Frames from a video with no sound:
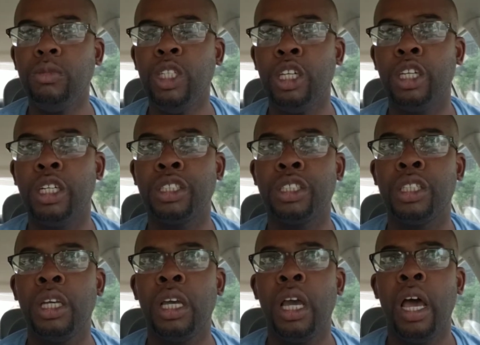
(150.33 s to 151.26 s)
because
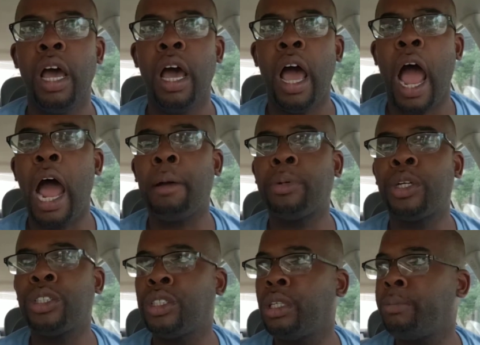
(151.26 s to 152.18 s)
I
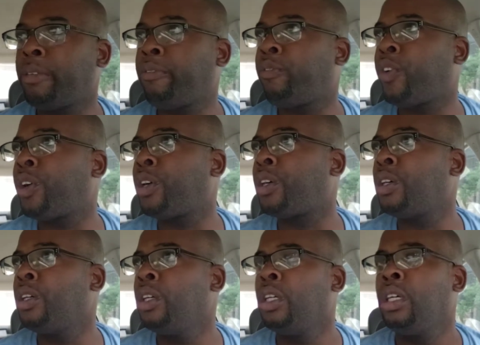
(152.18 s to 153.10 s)
personally
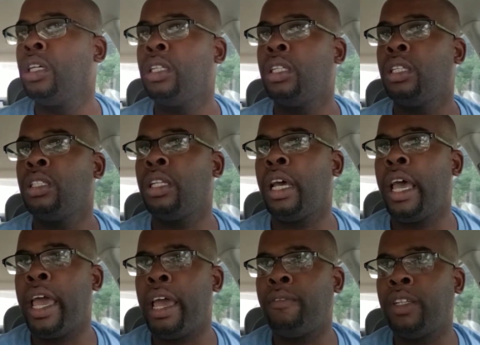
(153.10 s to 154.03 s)
prefer to
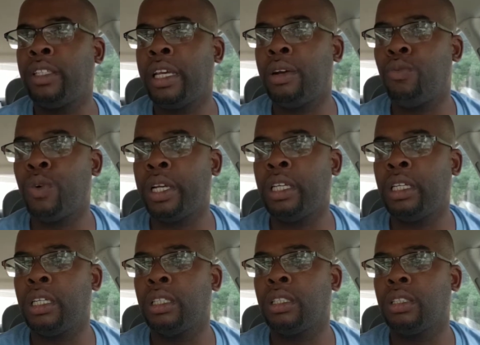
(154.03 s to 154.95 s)
have it that
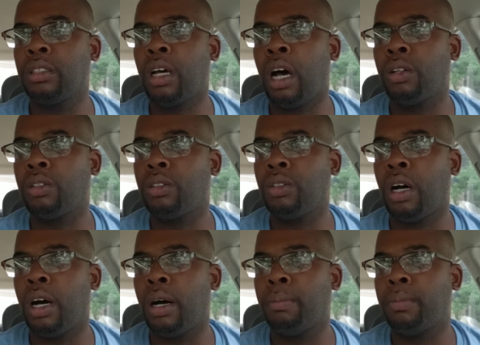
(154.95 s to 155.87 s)
way all,
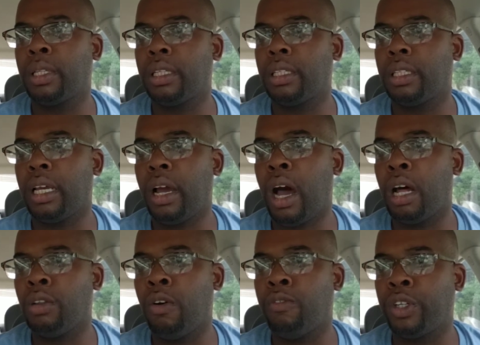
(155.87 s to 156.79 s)
um,
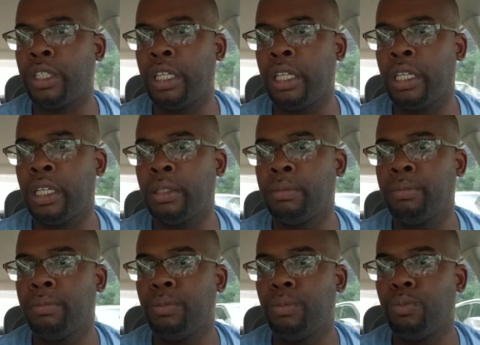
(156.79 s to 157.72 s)
all over again.
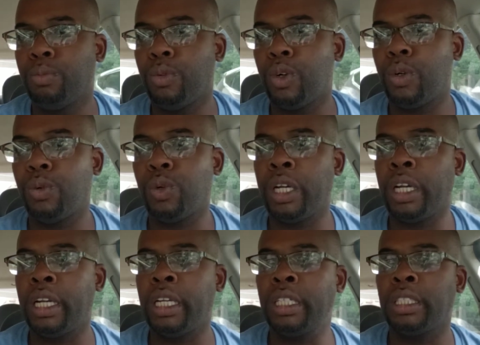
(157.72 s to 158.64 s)

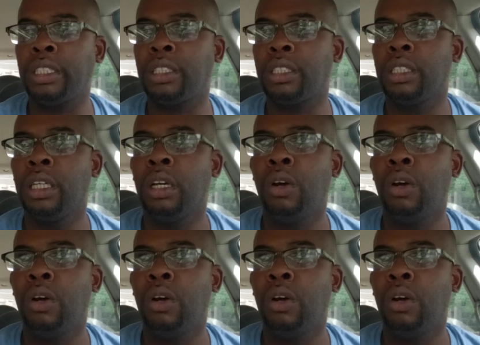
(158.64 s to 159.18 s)
Whereas,